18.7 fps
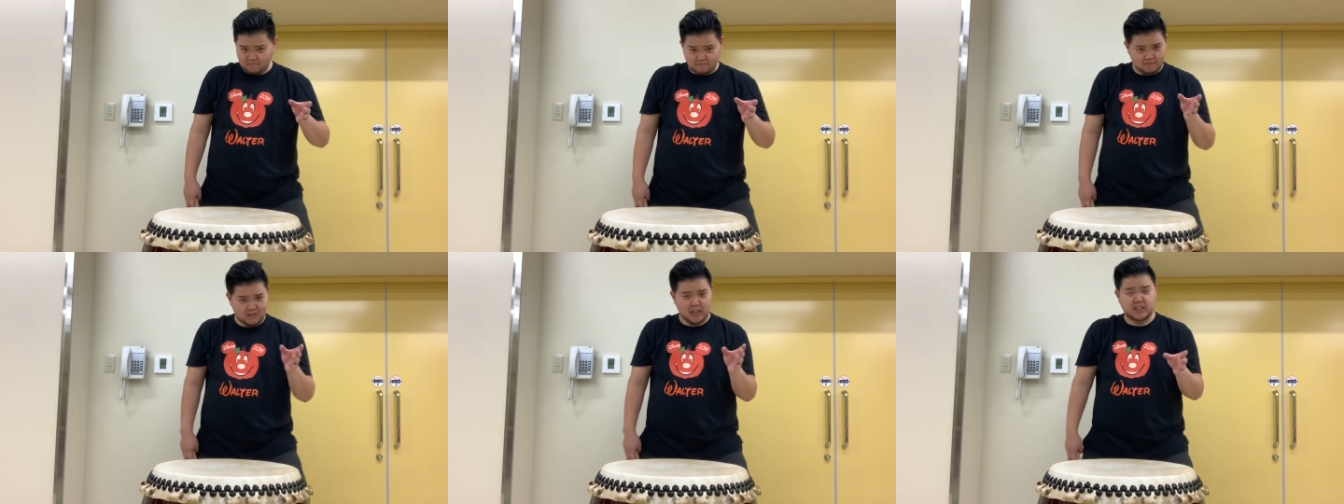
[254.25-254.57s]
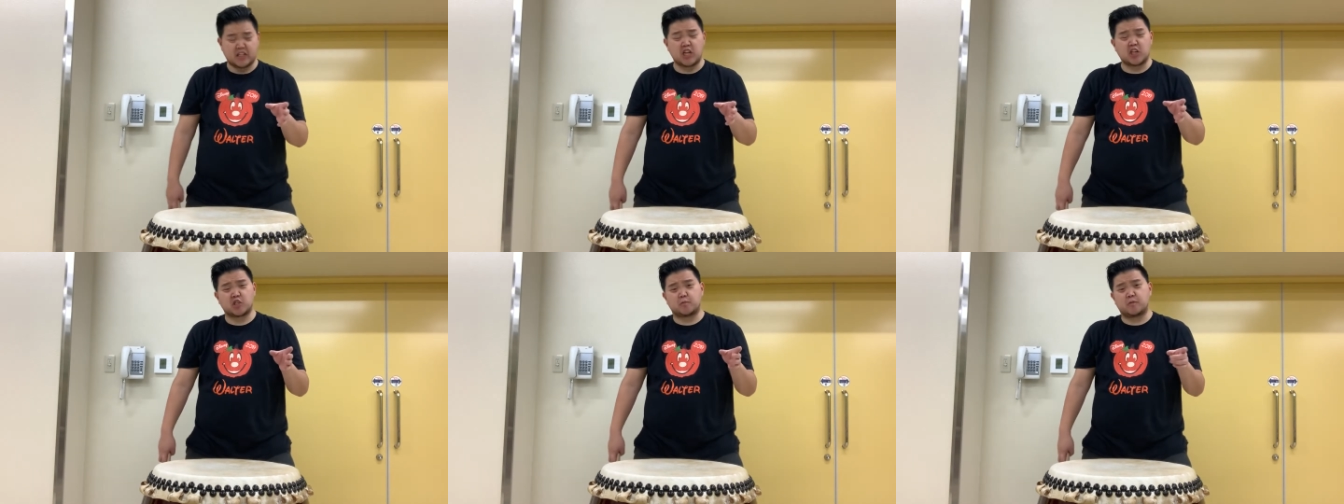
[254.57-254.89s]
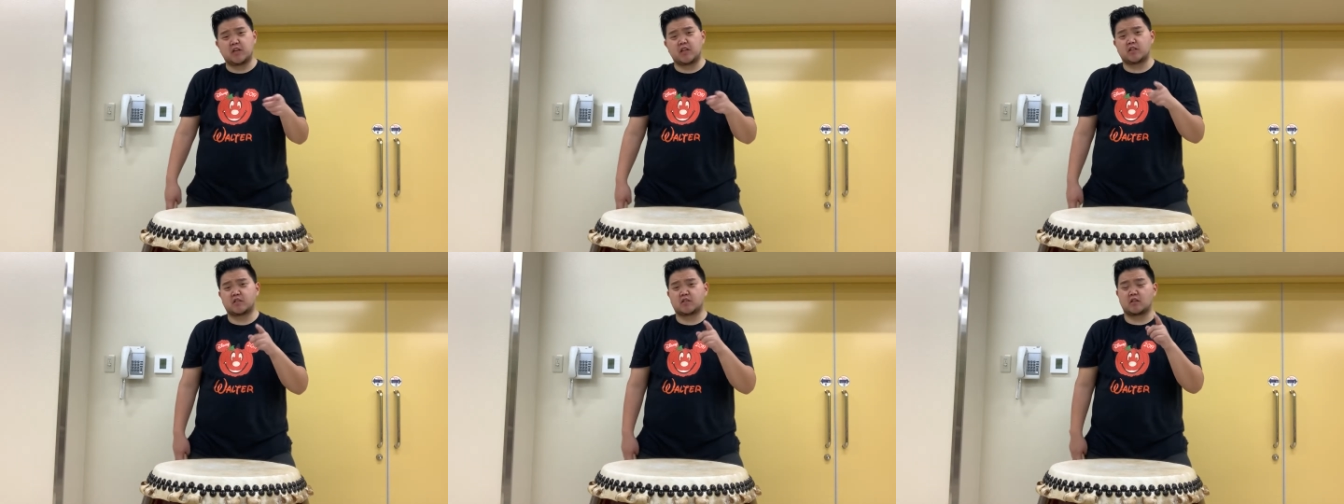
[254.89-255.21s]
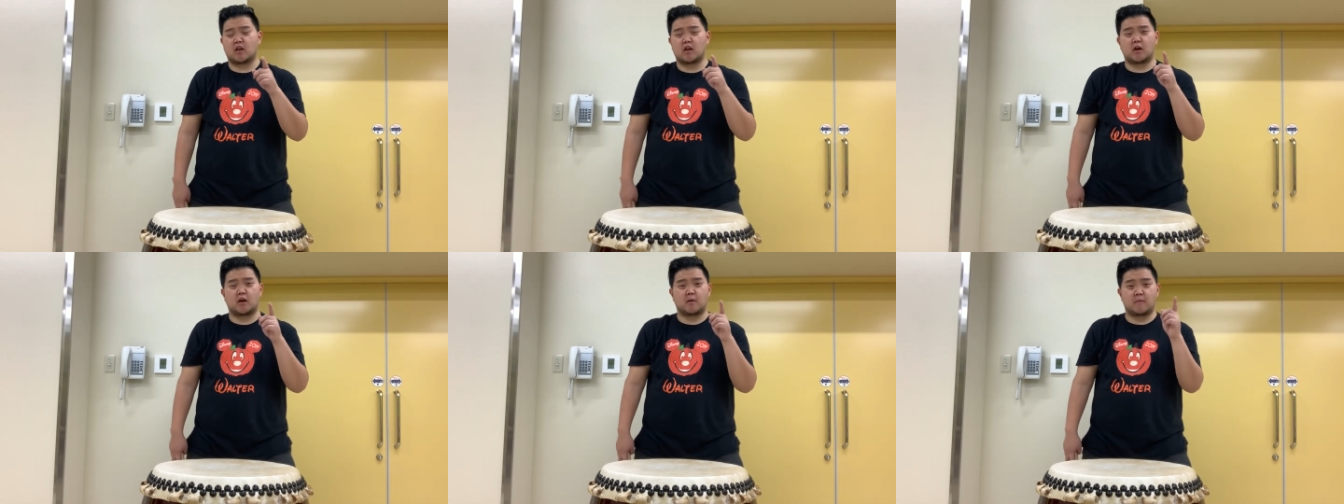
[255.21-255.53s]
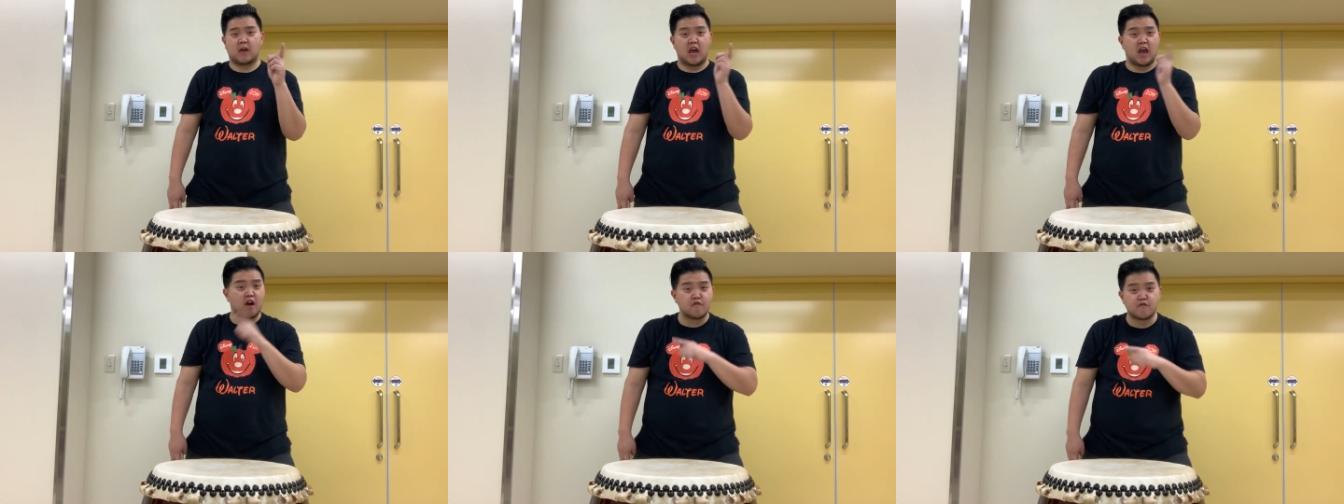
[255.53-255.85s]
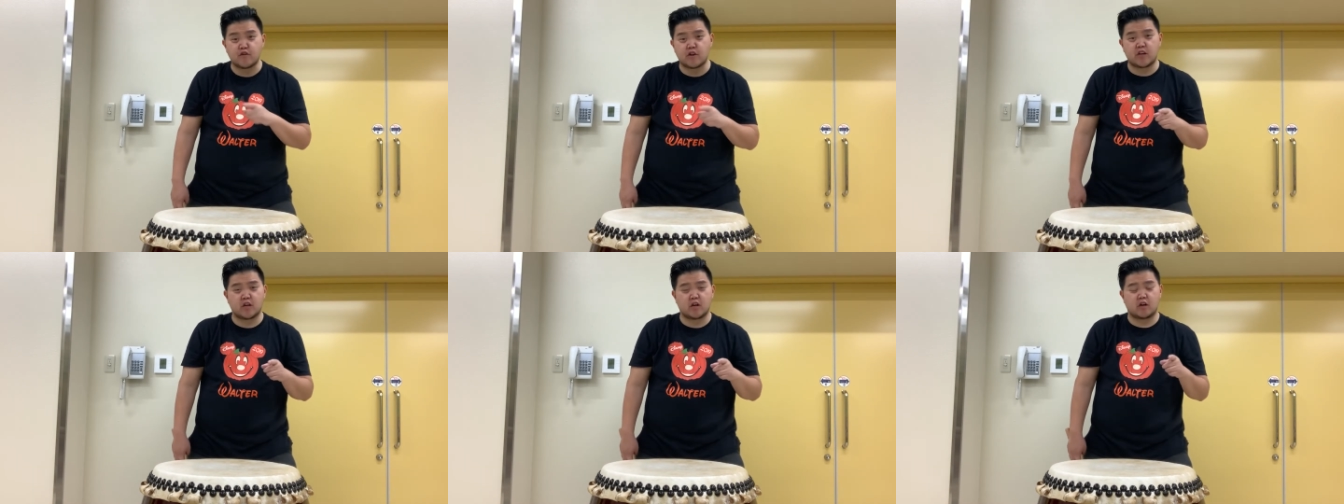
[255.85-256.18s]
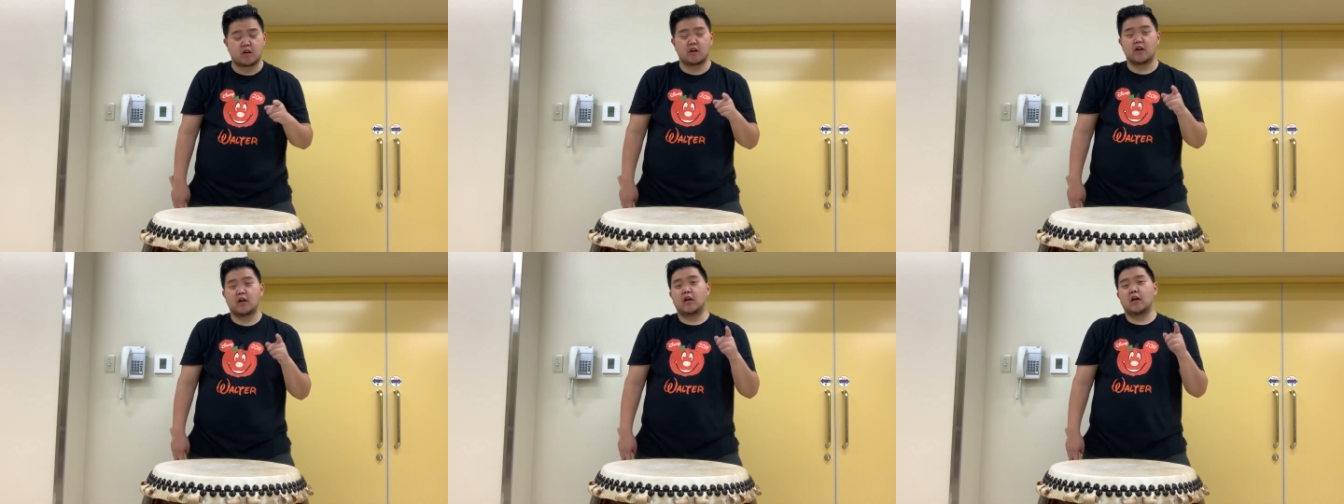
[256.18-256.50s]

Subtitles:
that takes place every year,